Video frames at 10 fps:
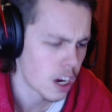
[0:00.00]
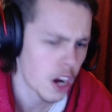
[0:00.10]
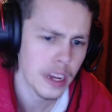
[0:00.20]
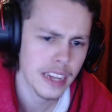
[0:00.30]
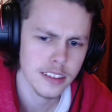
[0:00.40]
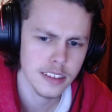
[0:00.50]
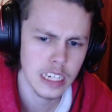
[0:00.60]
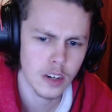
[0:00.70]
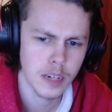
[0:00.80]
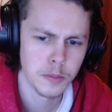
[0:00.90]
Oh yeah, the C
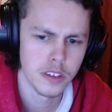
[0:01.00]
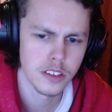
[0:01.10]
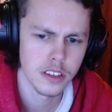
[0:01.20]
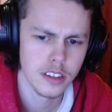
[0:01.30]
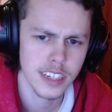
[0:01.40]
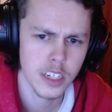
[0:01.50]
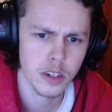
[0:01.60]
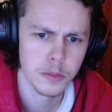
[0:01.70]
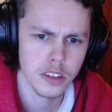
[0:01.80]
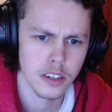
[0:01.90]
R M, C R
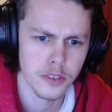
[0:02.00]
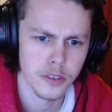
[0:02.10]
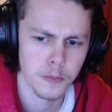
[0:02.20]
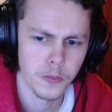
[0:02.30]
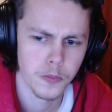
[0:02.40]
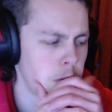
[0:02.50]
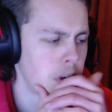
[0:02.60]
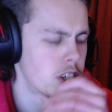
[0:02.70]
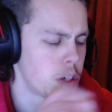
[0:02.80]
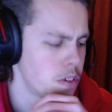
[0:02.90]
M stuff. So
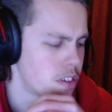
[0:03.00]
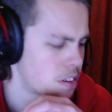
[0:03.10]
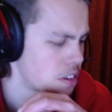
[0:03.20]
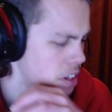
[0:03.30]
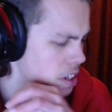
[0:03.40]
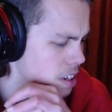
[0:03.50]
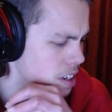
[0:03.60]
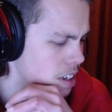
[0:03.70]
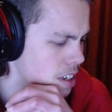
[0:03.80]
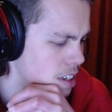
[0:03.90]
I joked that,
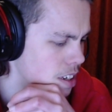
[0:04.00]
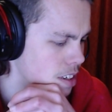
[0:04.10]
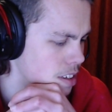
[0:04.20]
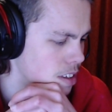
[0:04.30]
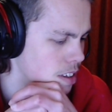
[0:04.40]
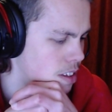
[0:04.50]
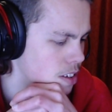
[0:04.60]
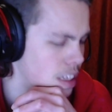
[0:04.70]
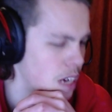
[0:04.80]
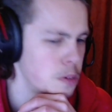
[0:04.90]

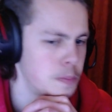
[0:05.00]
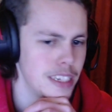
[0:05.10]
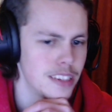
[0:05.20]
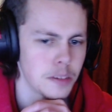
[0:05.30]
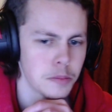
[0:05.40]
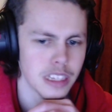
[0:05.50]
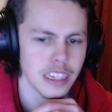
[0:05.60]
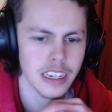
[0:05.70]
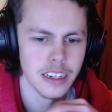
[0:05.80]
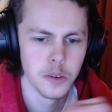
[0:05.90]
that there would be
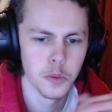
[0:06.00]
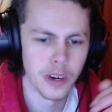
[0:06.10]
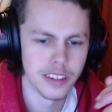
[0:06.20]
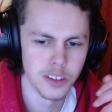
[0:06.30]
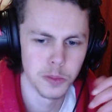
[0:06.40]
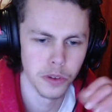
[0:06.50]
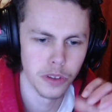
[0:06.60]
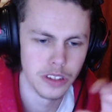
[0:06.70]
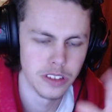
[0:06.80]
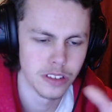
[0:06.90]
something in Wes's
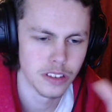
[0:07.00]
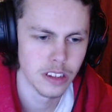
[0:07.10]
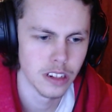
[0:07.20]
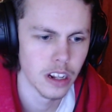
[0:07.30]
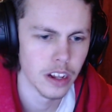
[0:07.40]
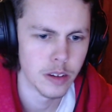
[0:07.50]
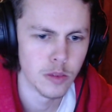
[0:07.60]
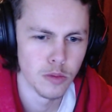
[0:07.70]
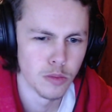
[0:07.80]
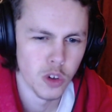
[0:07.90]
brother's like
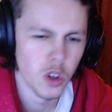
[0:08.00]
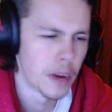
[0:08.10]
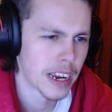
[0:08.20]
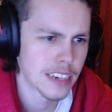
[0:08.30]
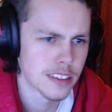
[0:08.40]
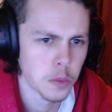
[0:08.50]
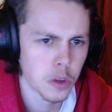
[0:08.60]
room, I guess it